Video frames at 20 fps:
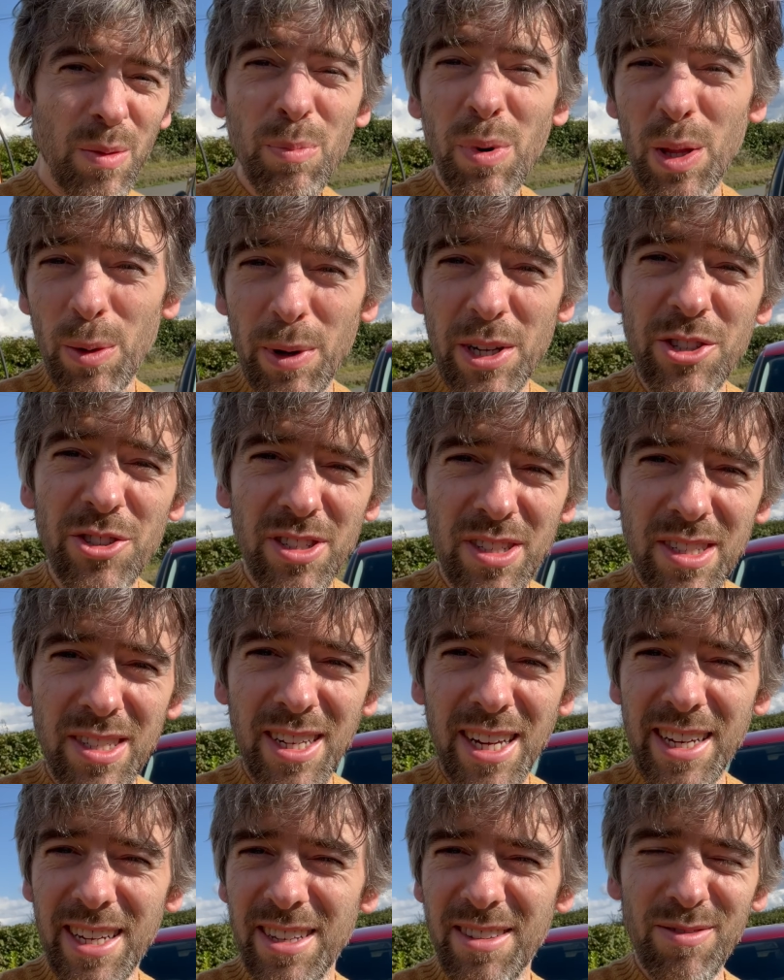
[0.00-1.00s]
By the way, just to
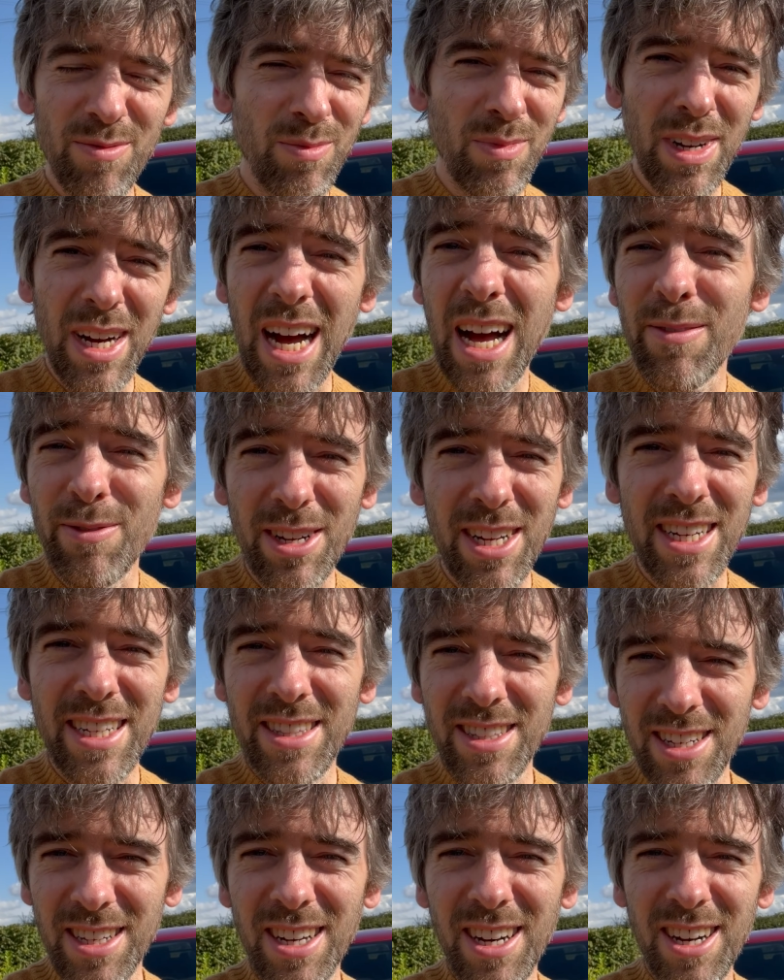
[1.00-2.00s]
say, I haven't
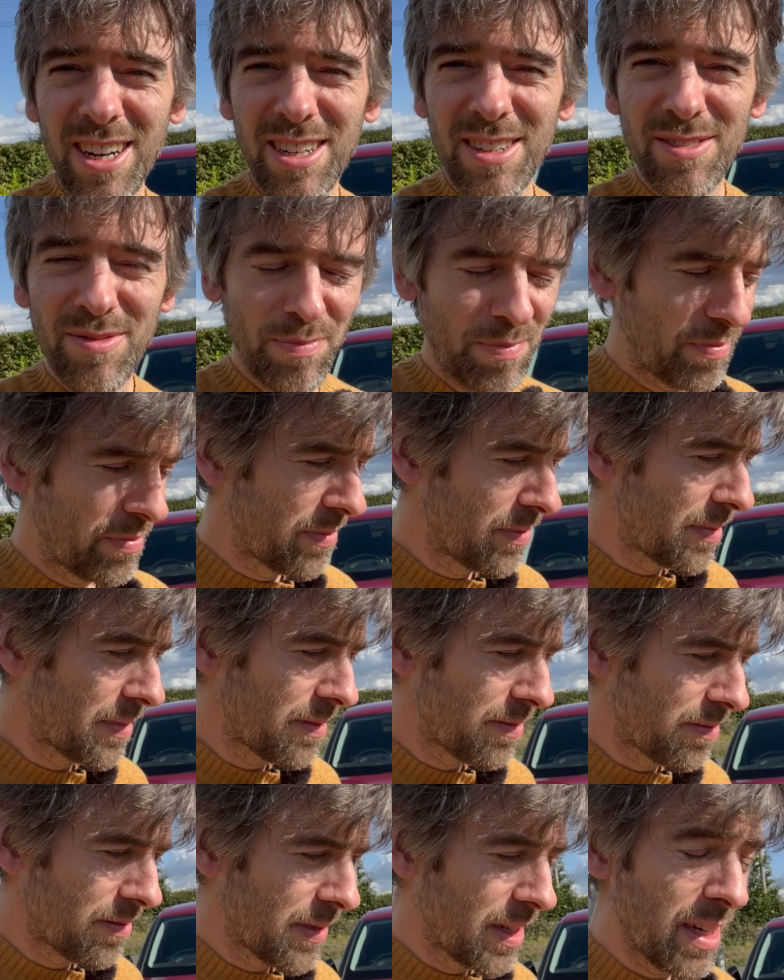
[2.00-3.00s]
cleaned the car.
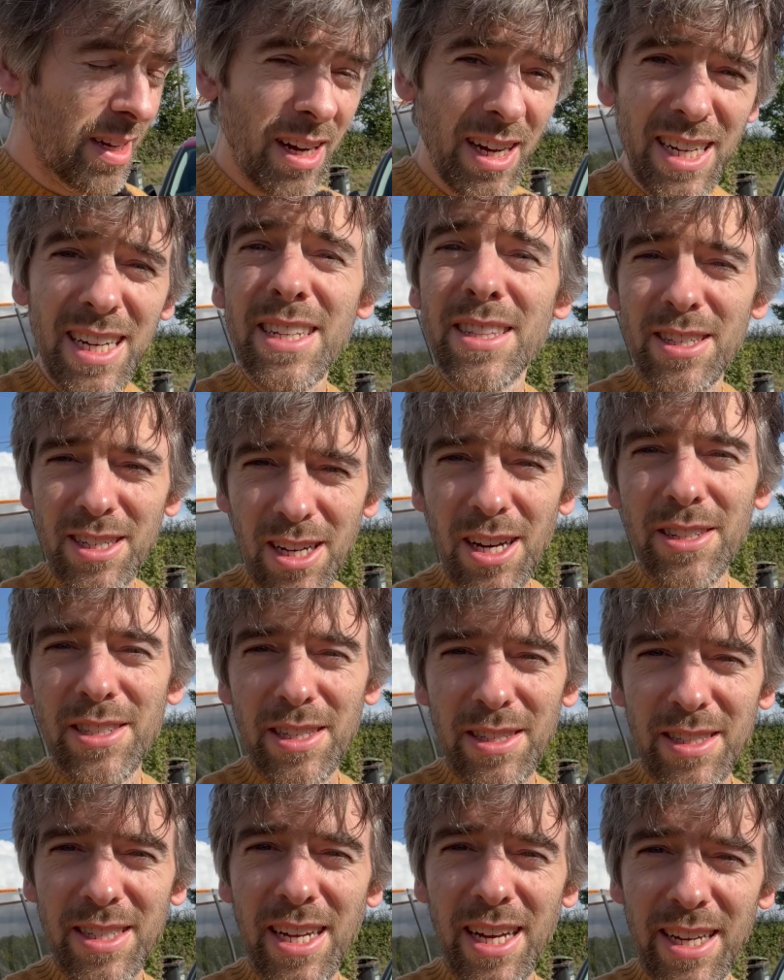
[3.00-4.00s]
I cleaned the car the
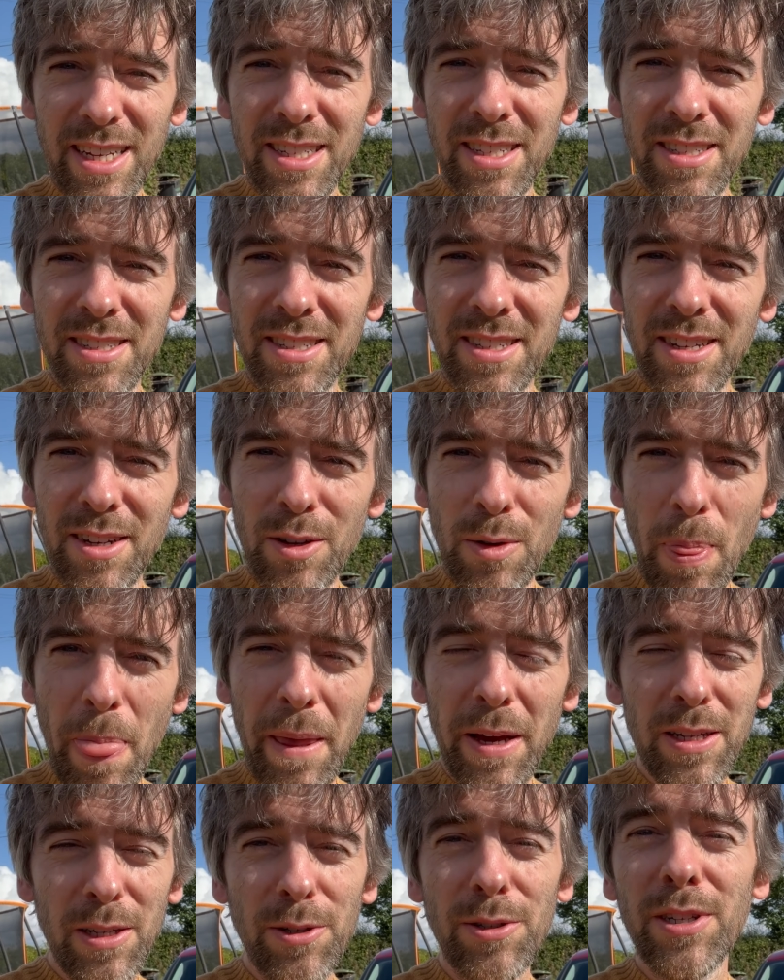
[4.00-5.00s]
other day
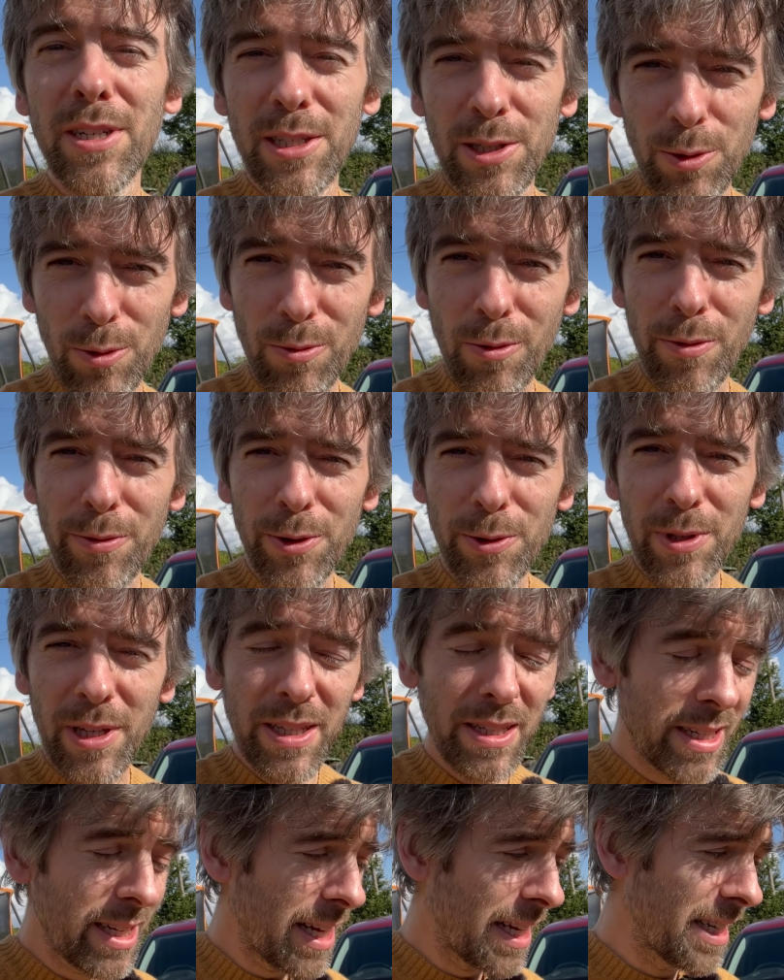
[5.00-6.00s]
because I was going to do a review the
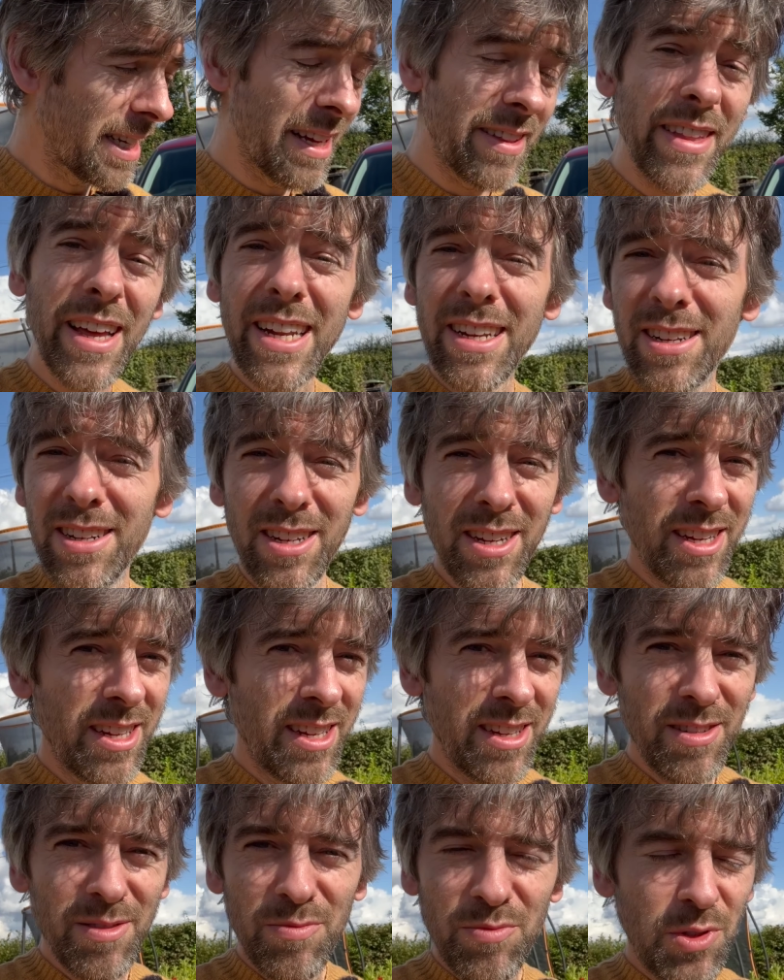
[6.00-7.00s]
other day, and then
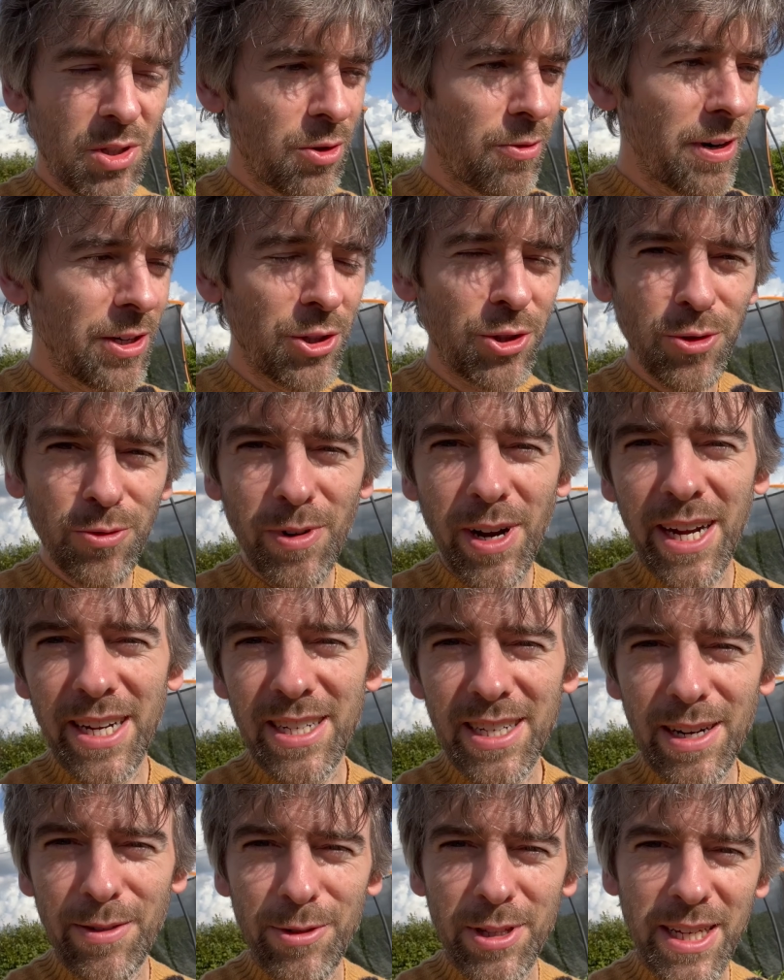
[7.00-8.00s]
torrential rain
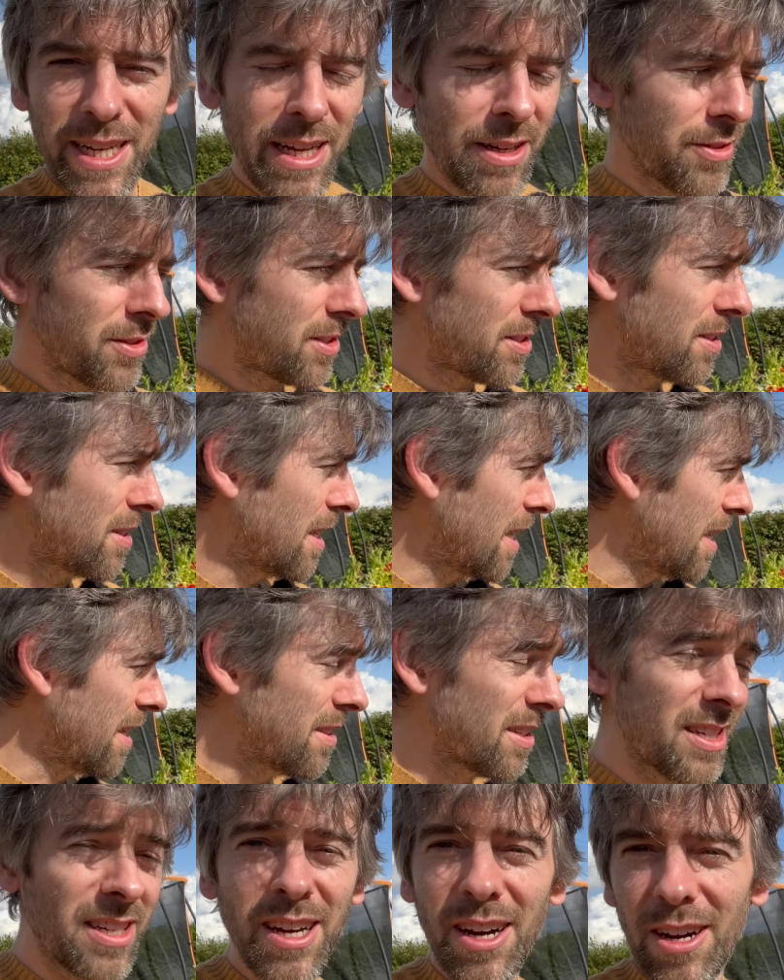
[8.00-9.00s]
and everything else, and
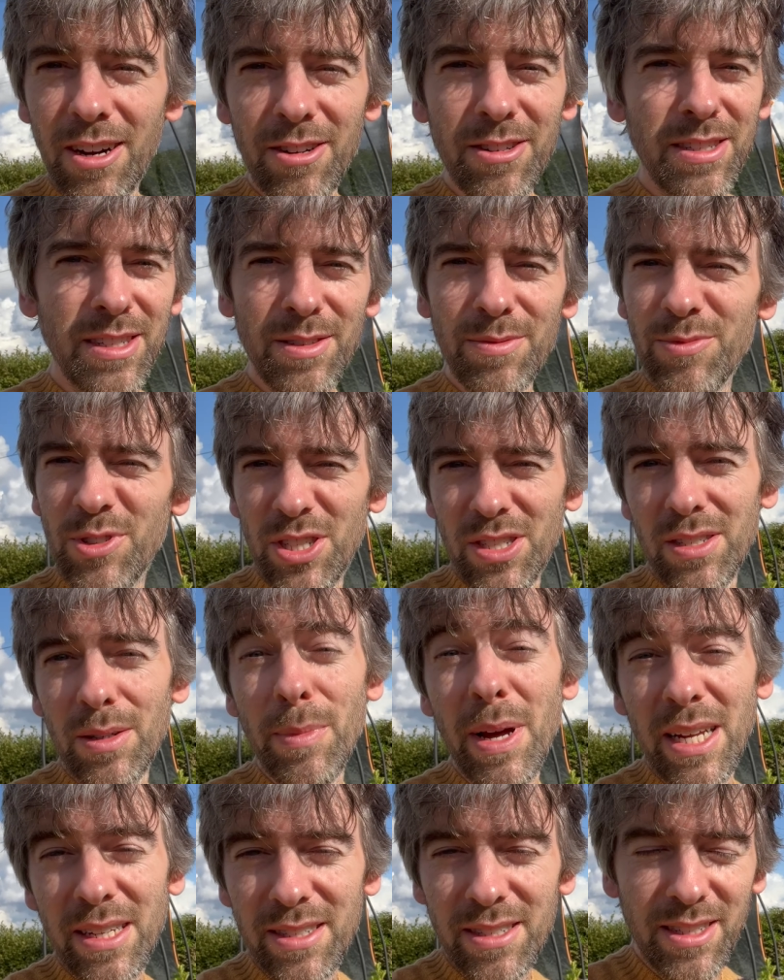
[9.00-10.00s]
the car is just a
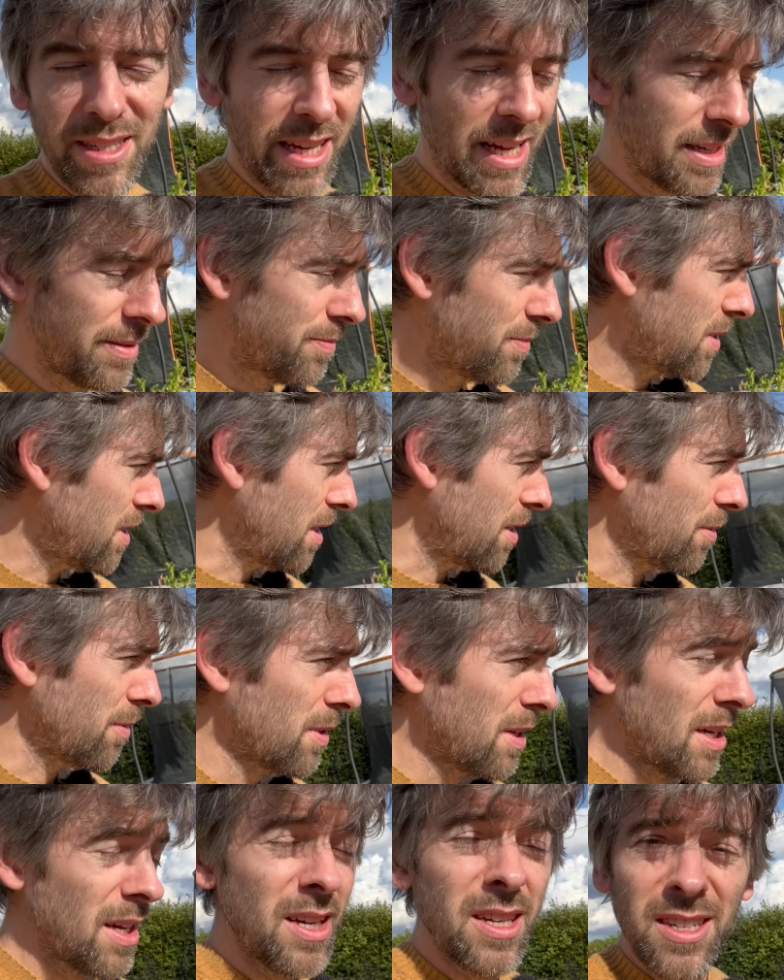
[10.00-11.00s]
mess again. So
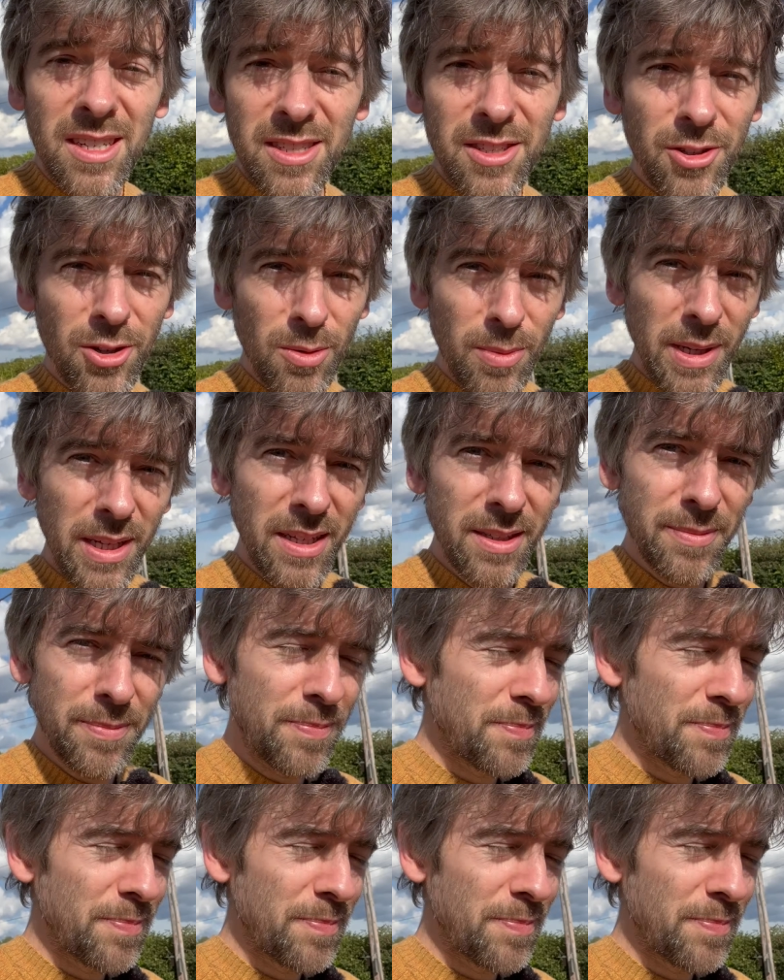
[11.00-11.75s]
sorry about that.